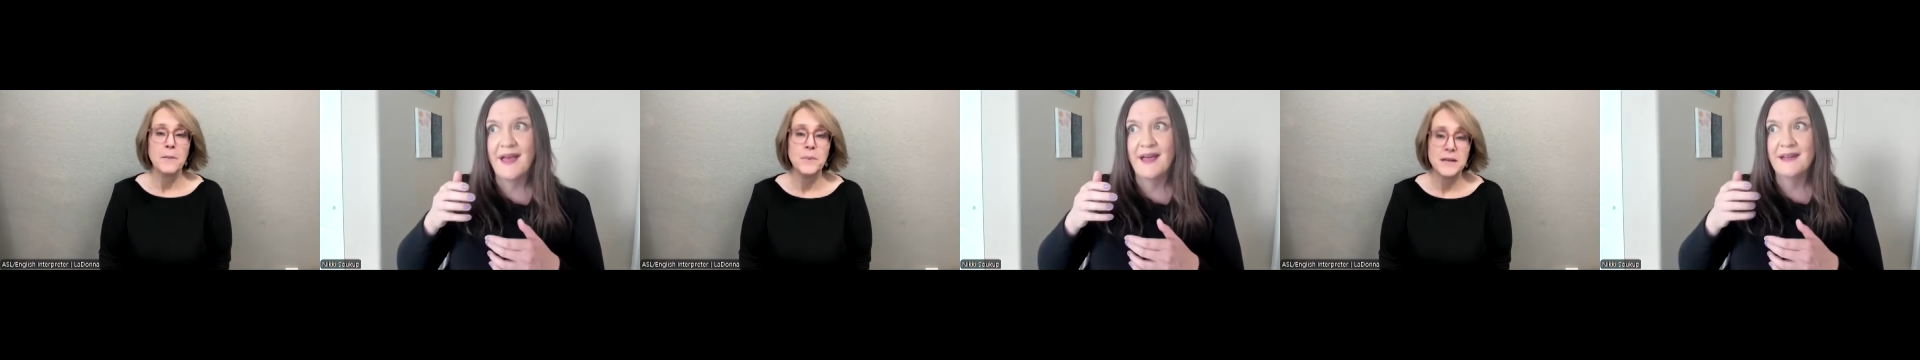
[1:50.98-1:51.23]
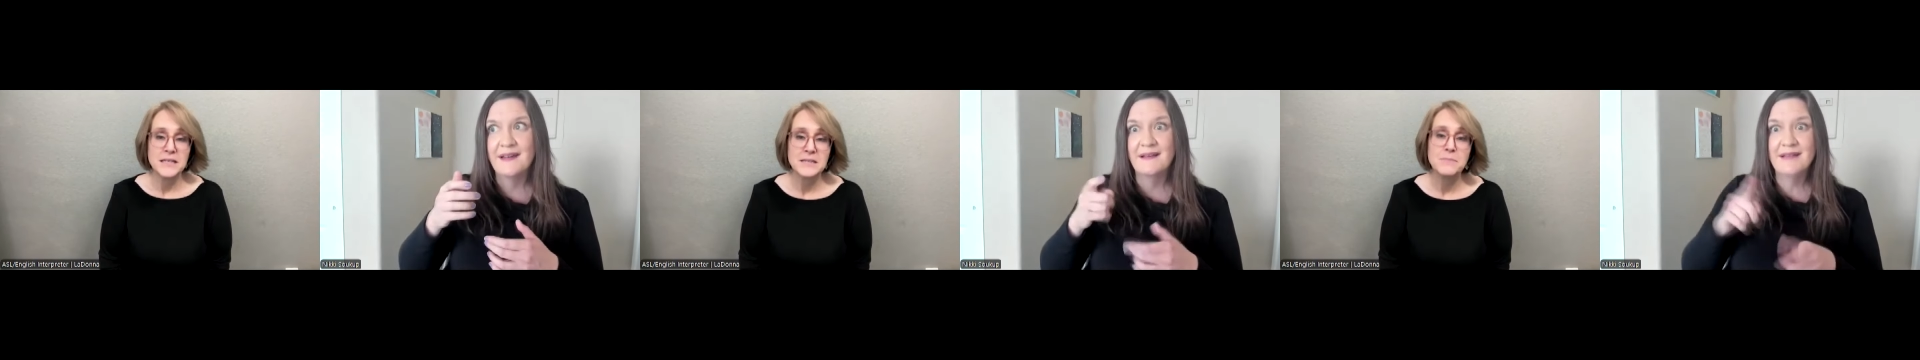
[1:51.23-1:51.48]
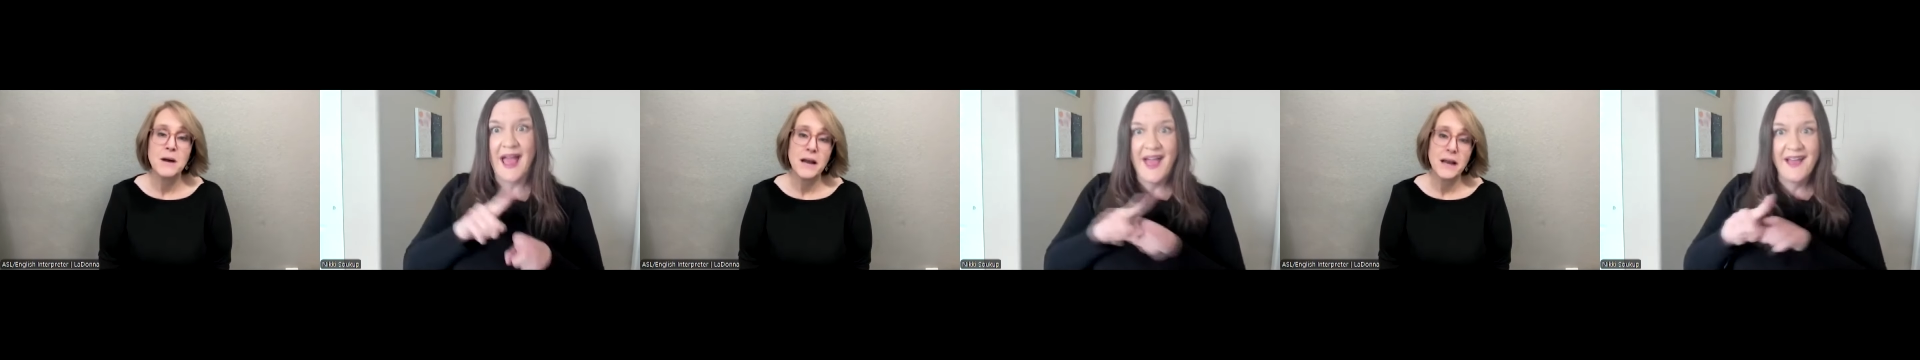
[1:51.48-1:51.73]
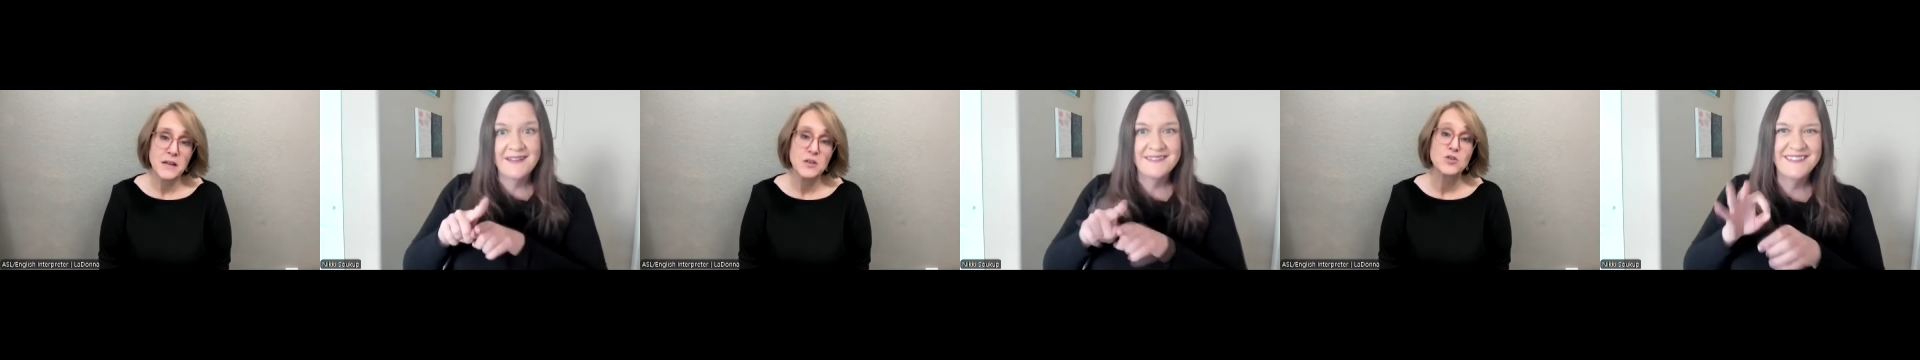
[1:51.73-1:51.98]
Speaker 1: but is
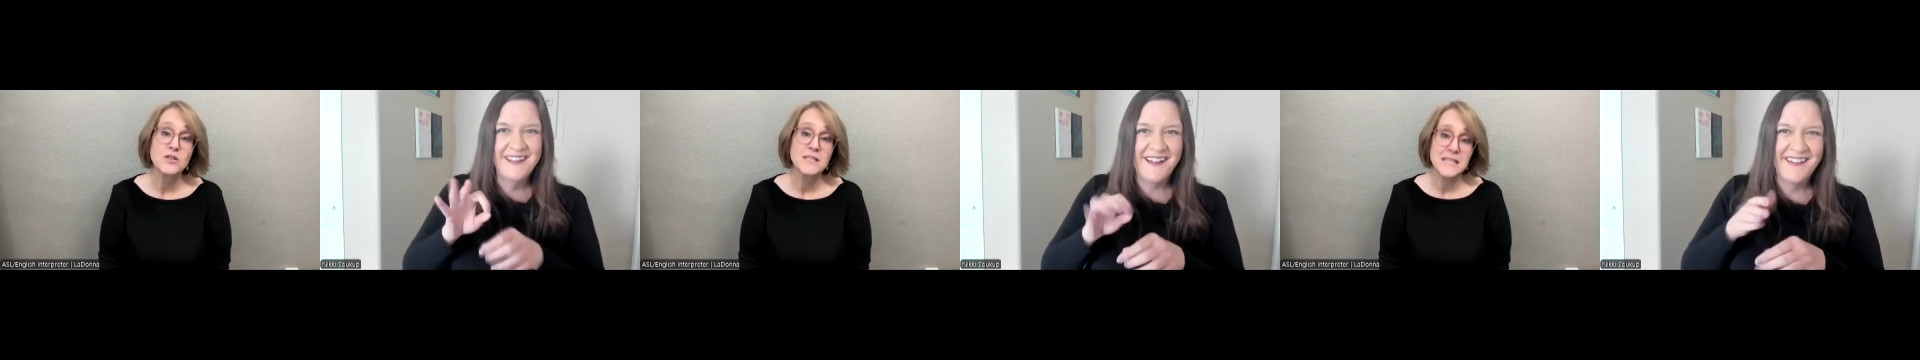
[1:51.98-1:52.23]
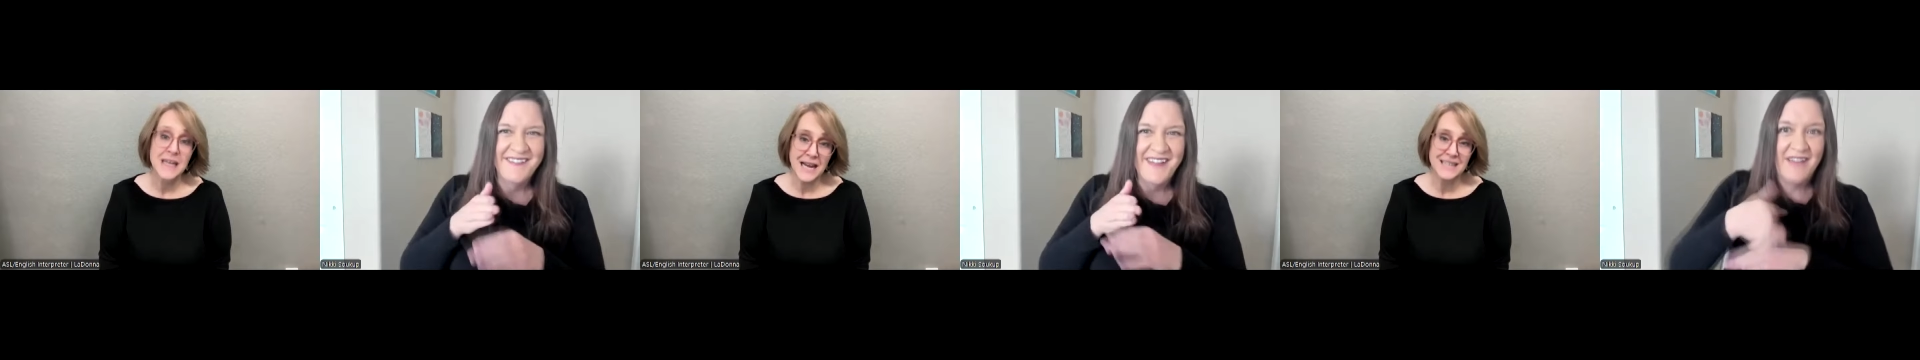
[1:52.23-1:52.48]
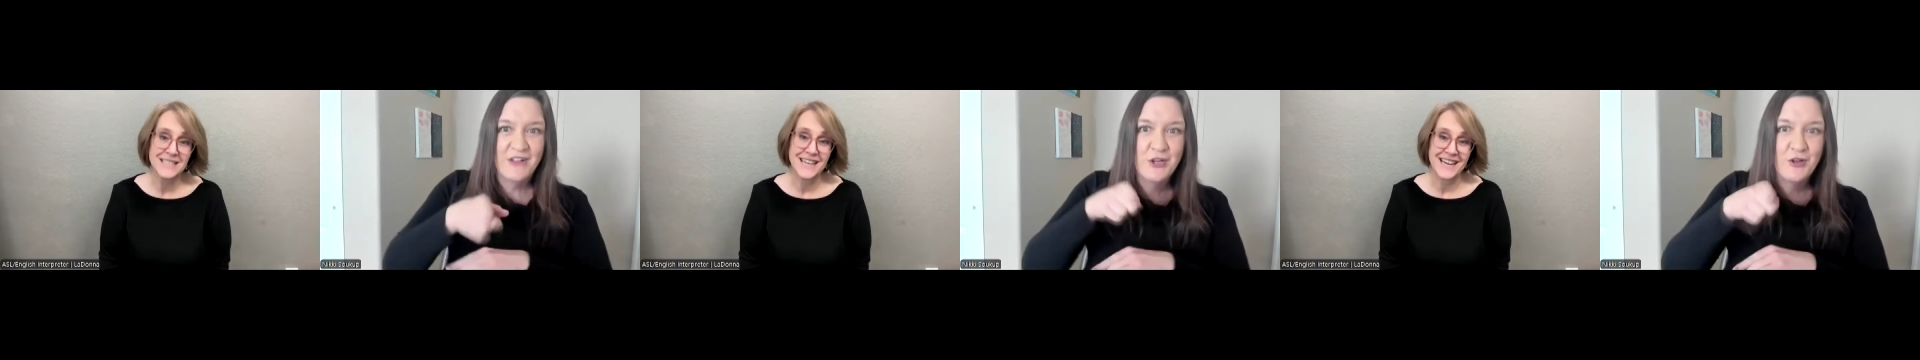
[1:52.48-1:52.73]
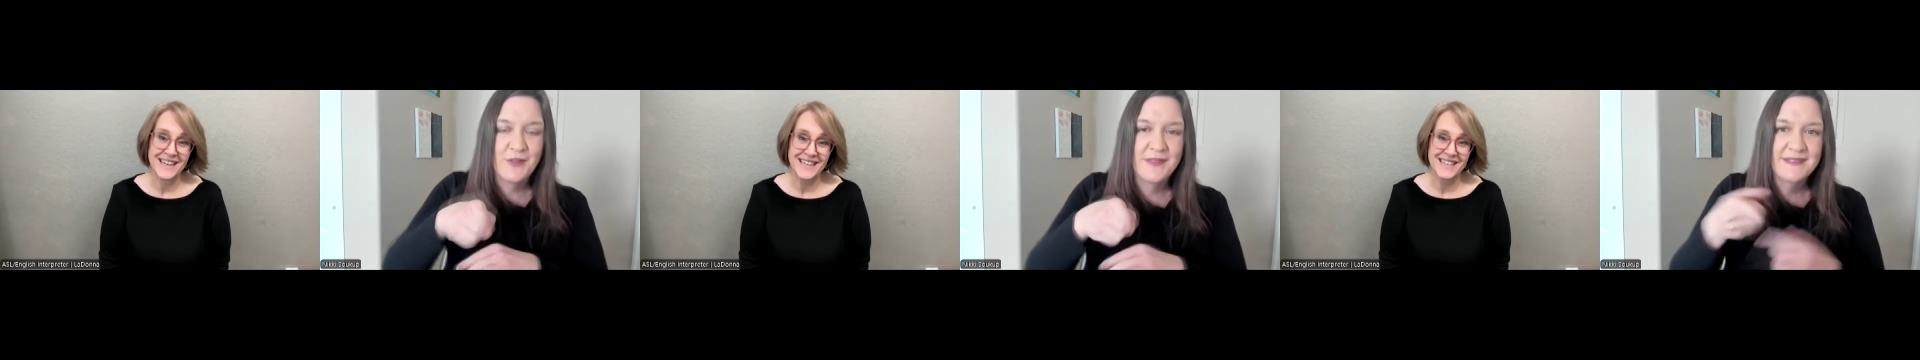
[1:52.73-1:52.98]
my
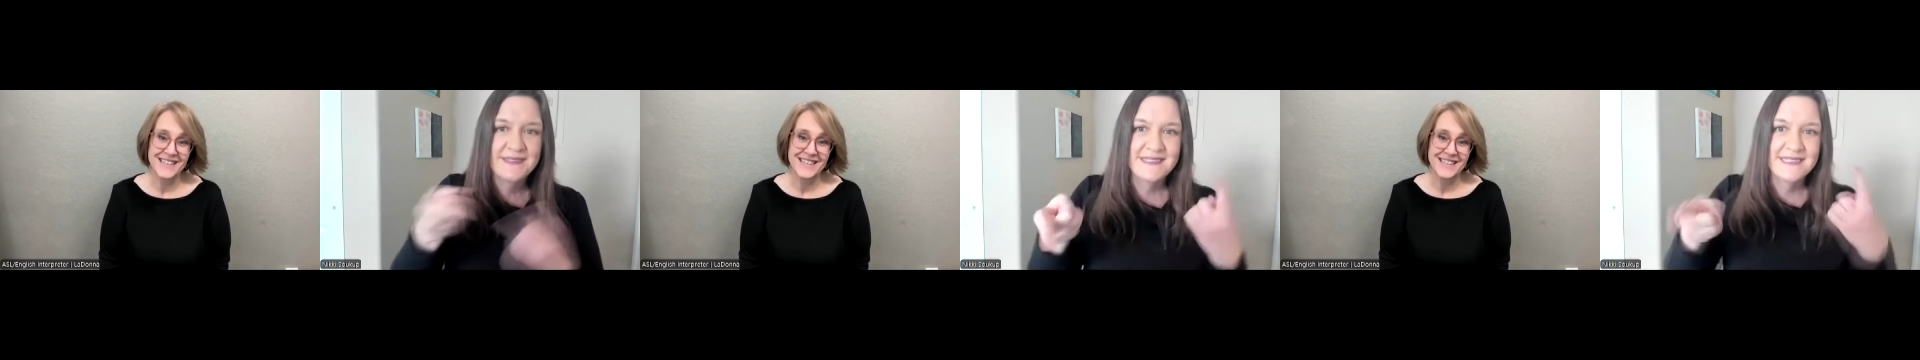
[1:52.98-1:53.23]
understanding